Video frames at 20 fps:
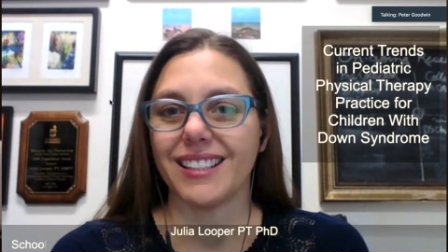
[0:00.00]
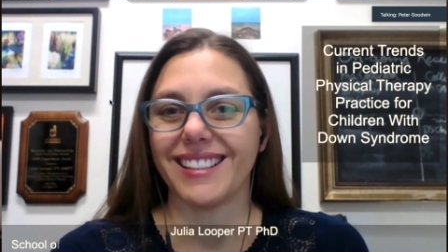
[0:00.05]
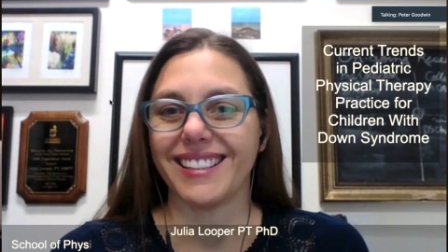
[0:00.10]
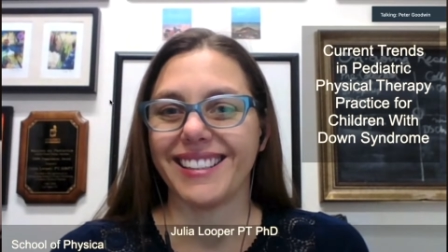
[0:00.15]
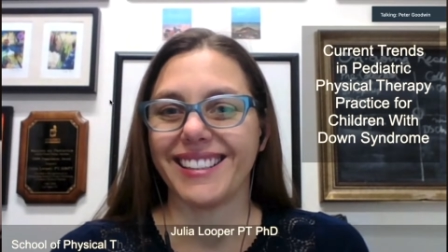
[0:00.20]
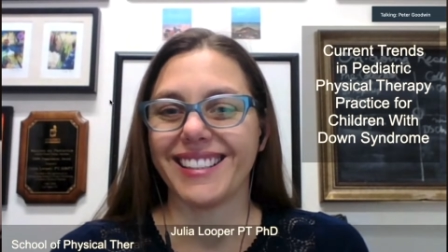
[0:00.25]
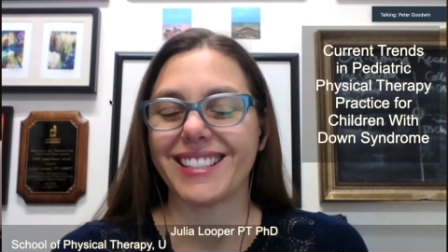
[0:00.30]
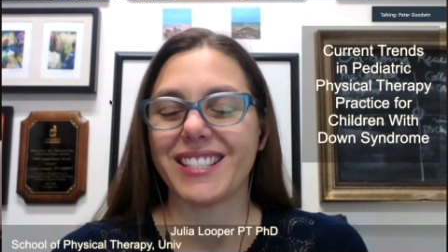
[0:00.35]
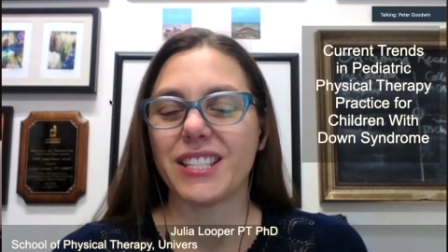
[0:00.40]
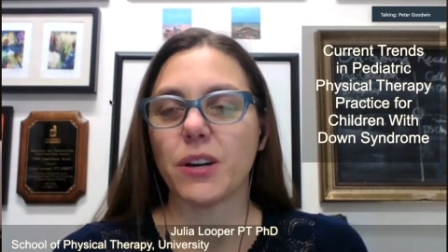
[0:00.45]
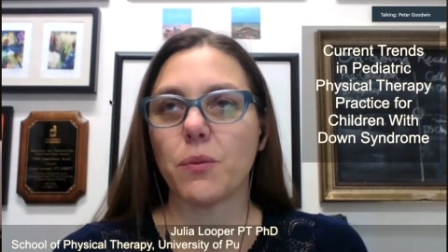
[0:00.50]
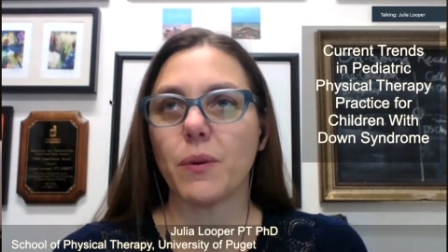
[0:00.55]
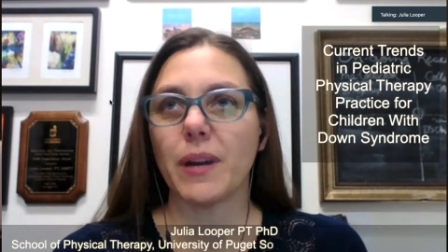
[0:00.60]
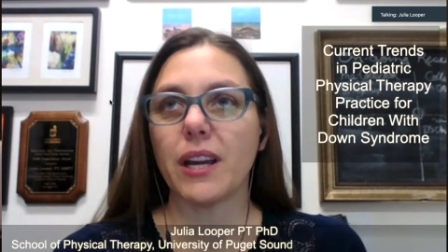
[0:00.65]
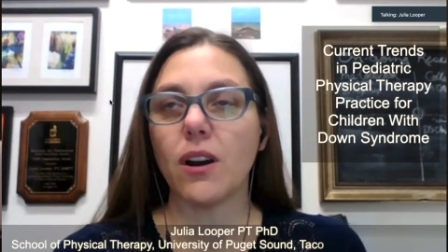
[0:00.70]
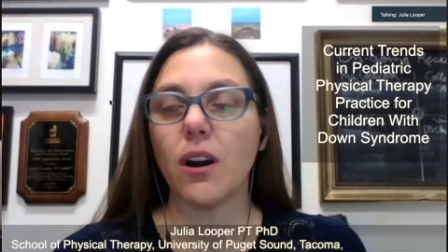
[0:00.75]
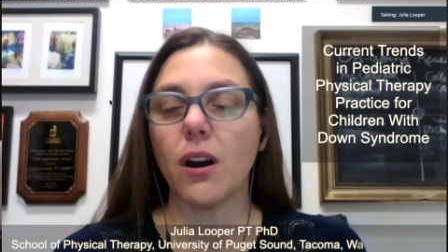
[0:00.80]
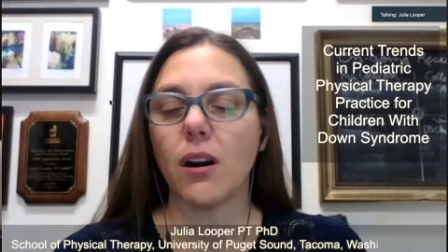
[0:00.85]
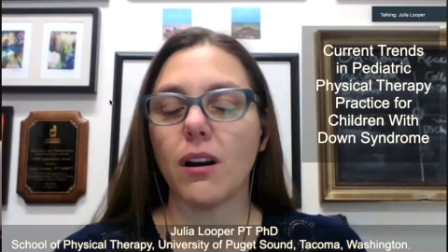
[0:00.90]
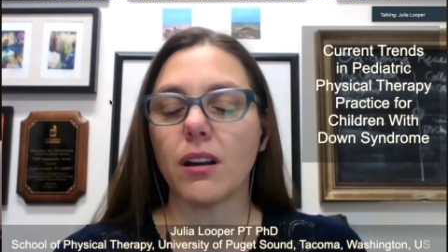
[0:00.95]
So we
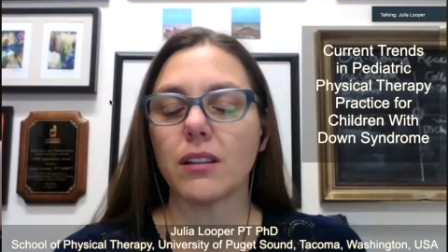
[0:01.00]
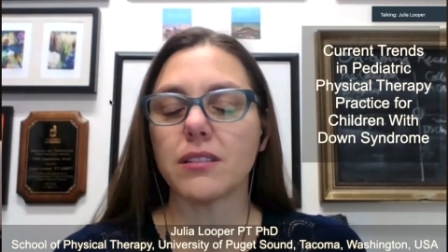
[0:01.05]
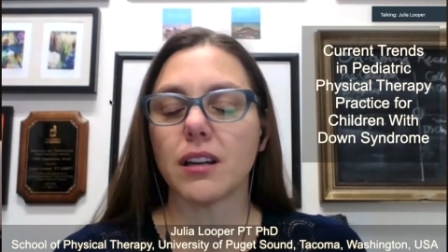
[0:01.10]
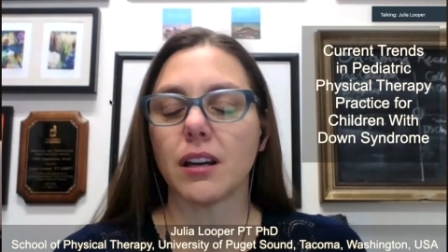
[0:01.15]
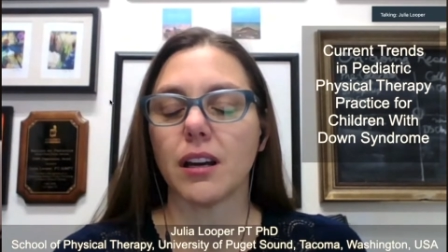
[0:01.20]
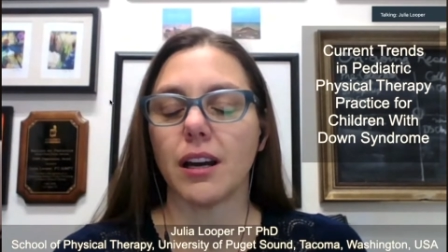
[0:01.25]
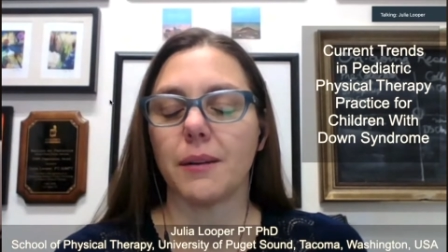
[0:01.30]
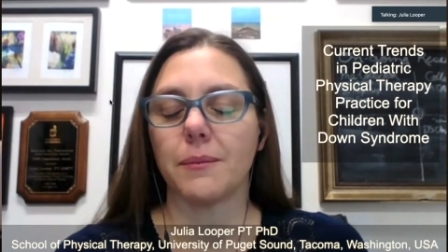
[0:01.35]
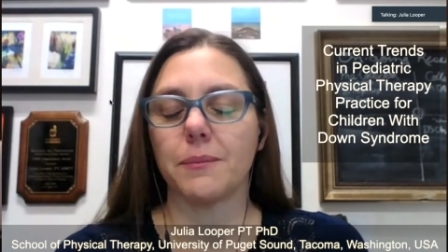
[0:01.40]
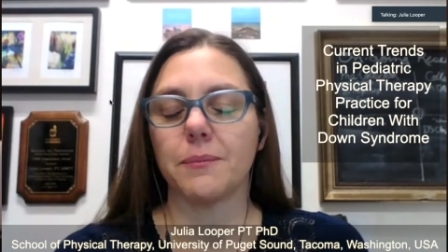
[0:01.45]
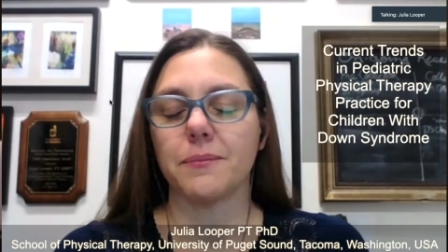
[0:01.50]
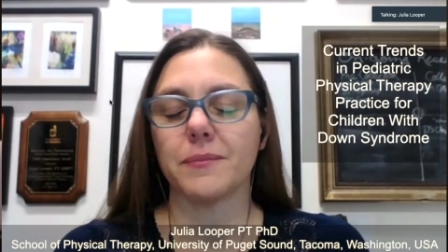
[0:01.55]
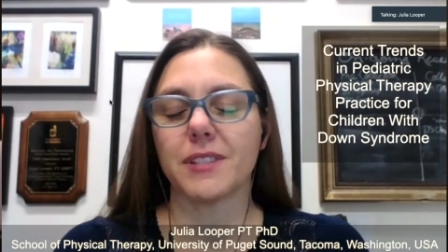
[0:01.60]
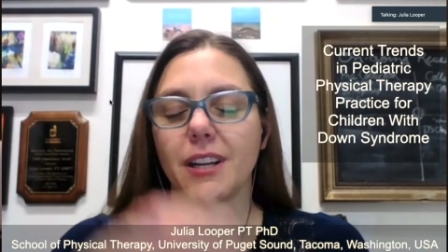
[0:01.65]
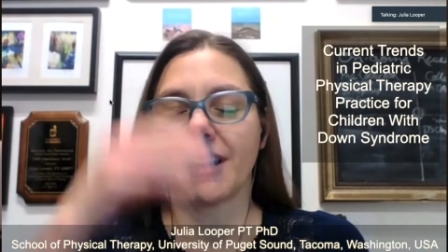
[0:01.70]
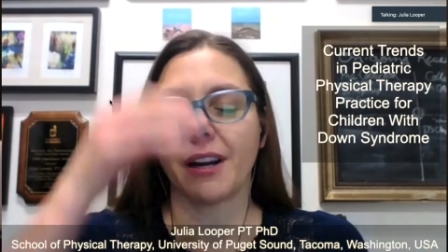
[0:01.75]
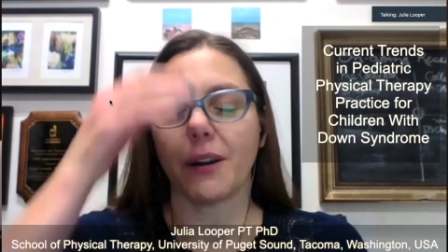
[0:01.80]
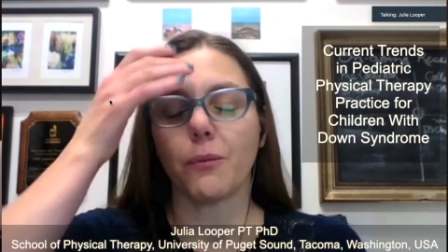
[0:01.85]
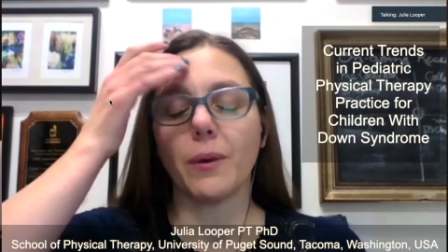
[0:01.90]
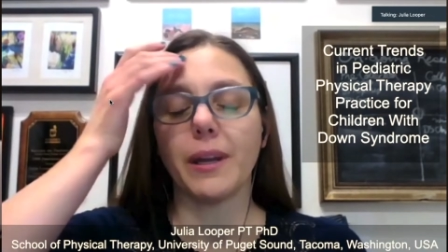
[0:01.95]
called, um,
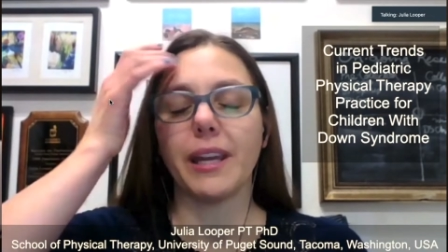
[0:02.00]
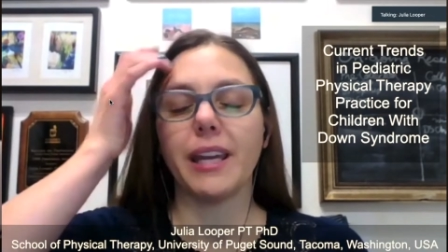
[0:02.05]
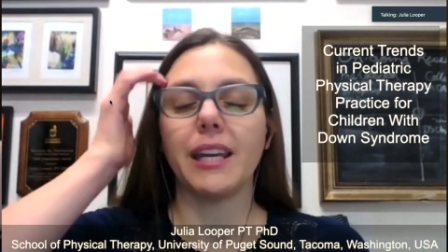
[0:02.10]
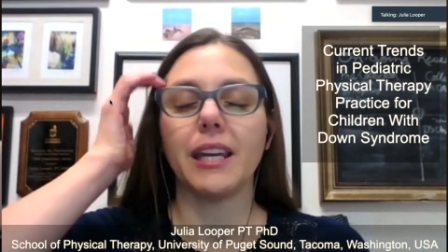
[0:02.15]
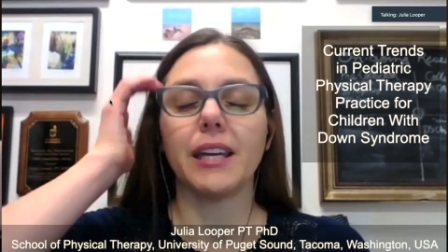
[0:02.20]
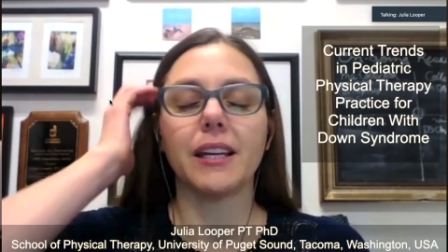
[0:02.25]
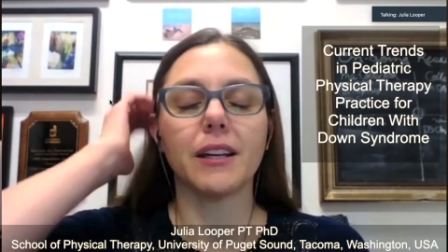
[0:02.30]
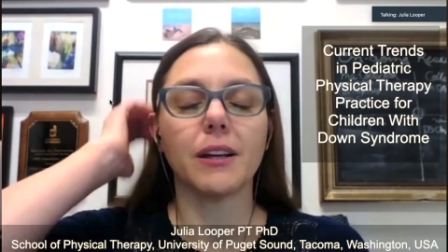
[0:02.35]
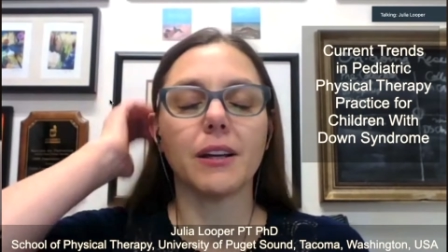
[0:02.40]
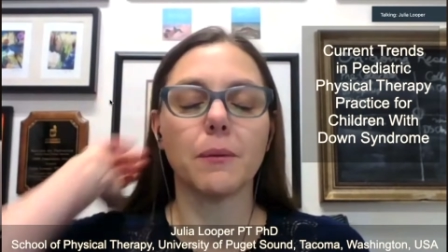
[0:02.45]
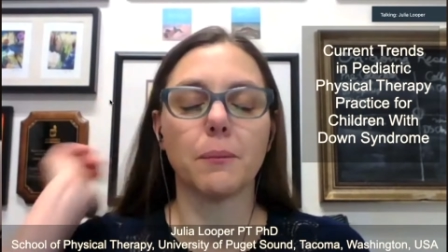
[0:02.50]
sorry, we...